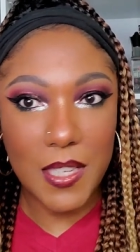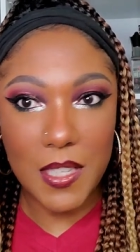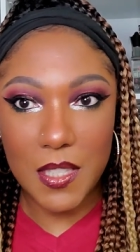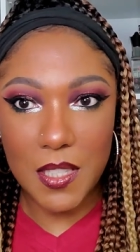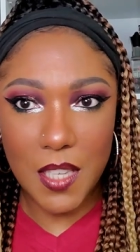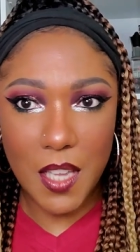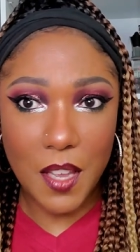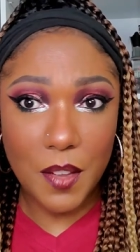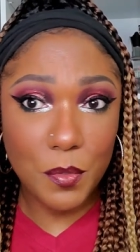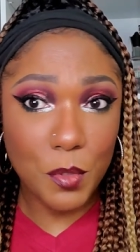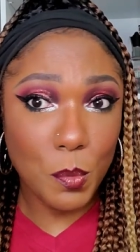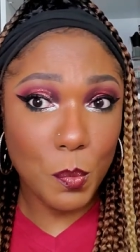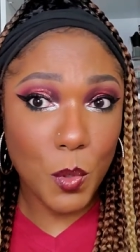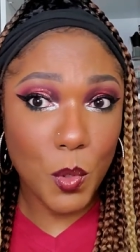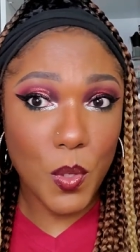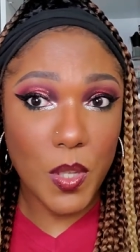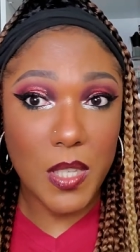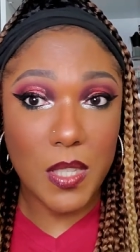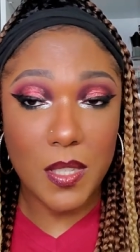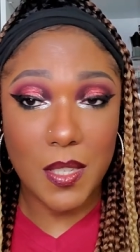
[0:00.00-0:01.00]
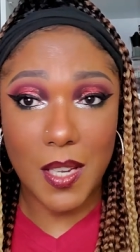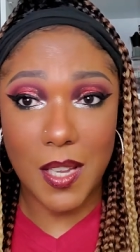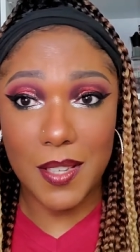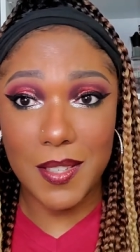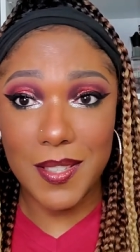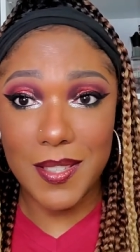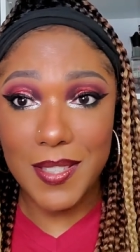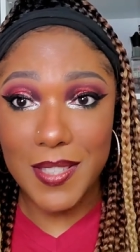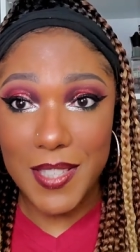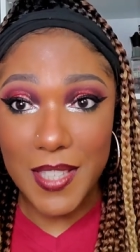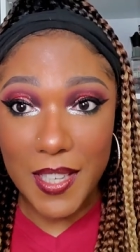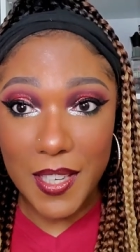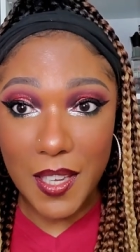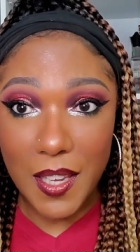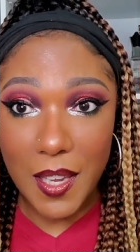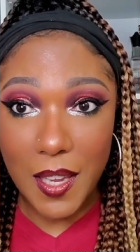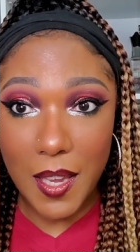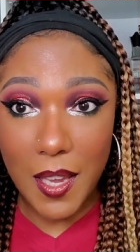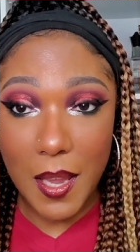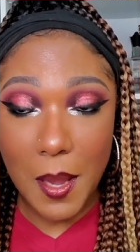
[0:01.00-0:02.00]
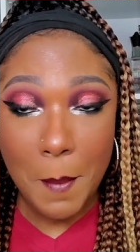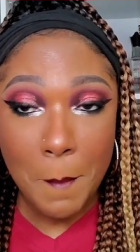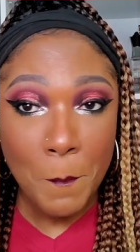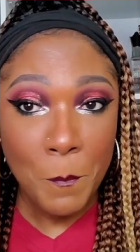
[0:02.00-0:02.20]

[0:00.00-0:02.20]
It's comfortable. It's not sticky.